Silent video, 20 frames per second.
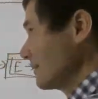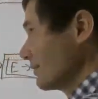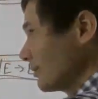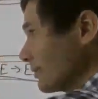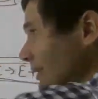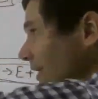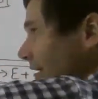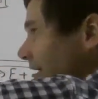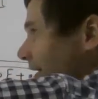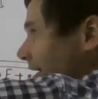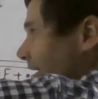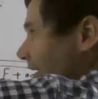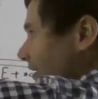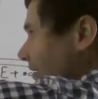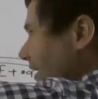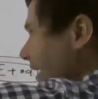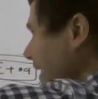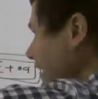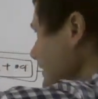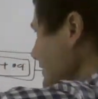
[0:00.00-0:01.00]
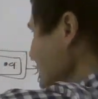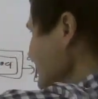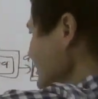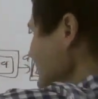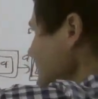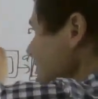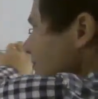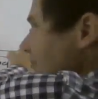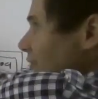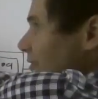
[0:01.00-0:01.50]
Or I added
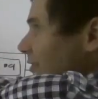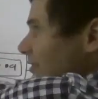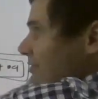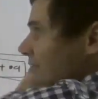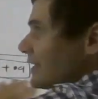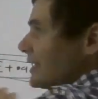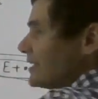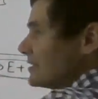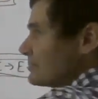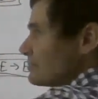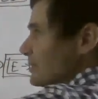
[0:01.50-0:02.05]
these four states